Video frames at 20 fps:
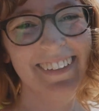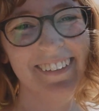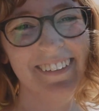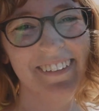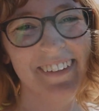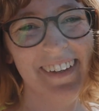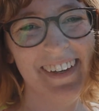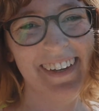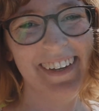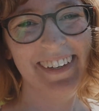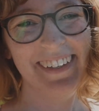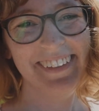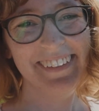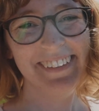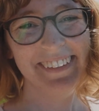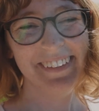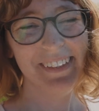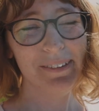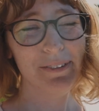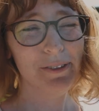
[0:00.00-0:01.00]
You
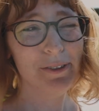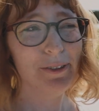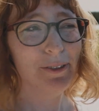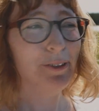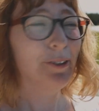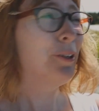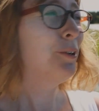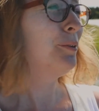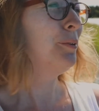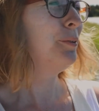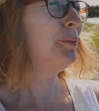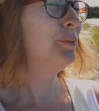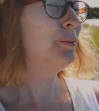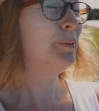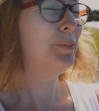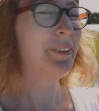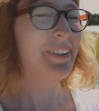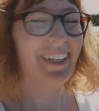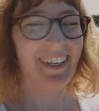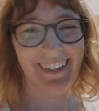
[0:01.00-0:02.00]
guys, that was
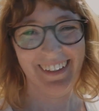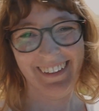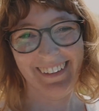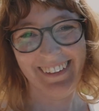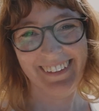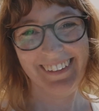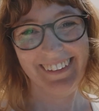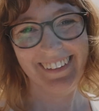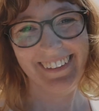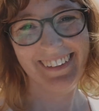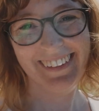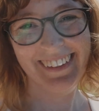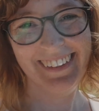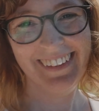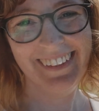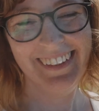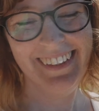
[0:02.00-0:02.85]
so nice.